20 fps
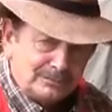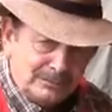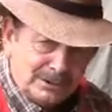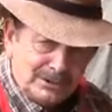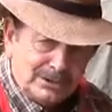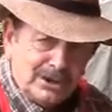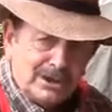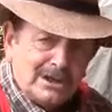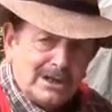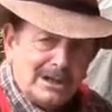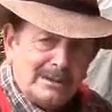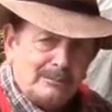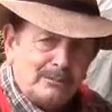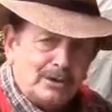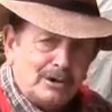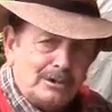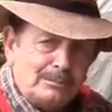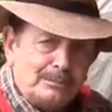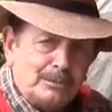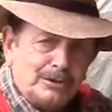But then I'm
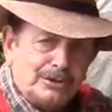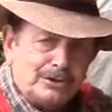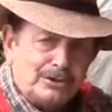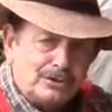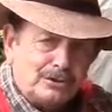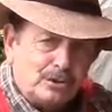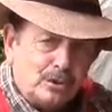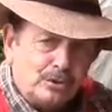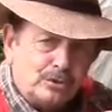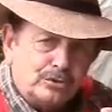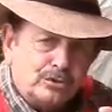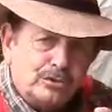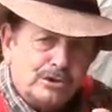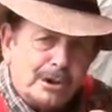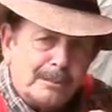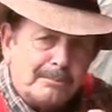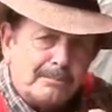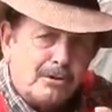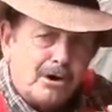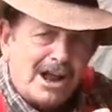going to put go through
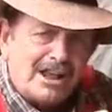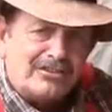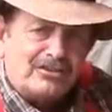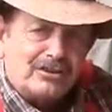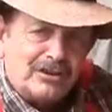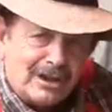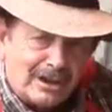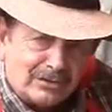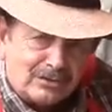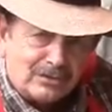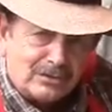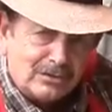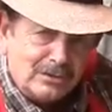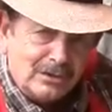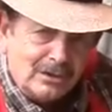the process